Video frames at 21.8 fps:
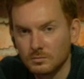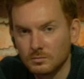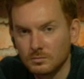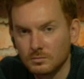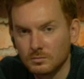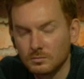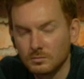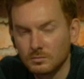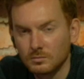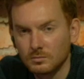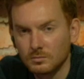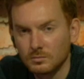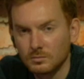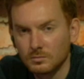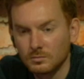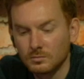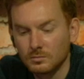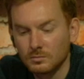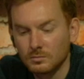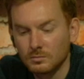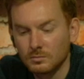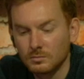
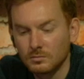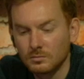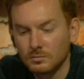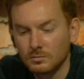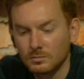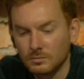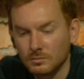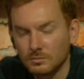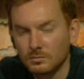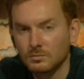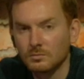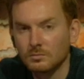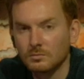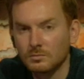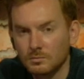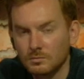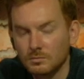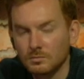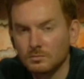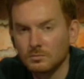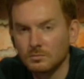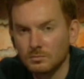
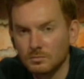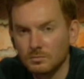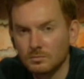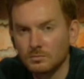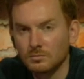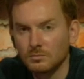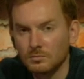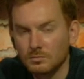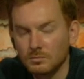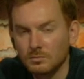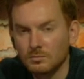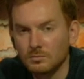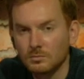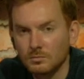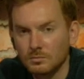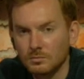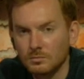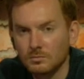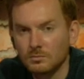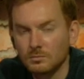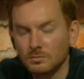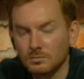
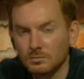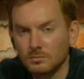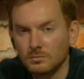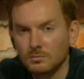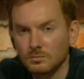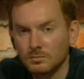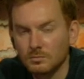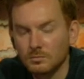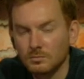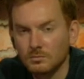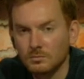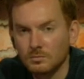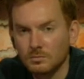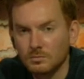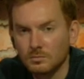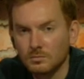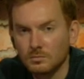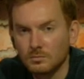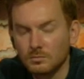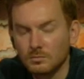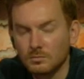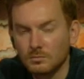
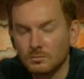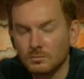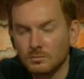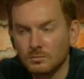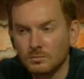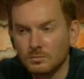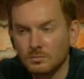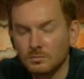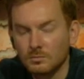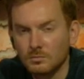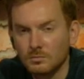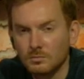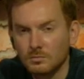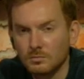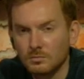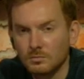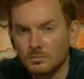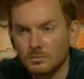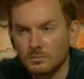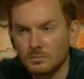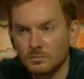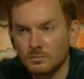
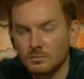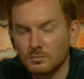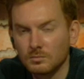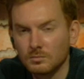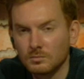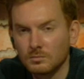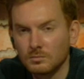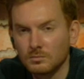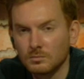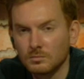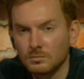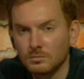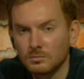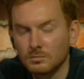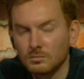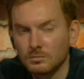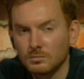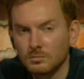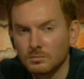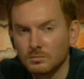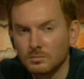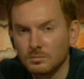
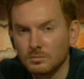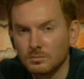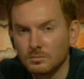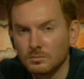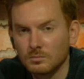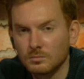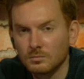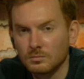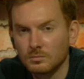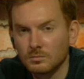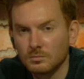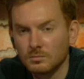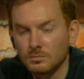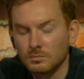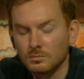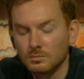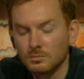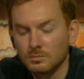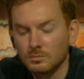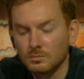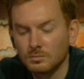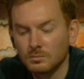
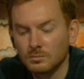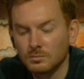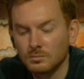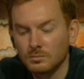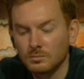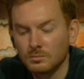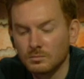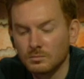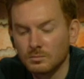The person shown says nothing.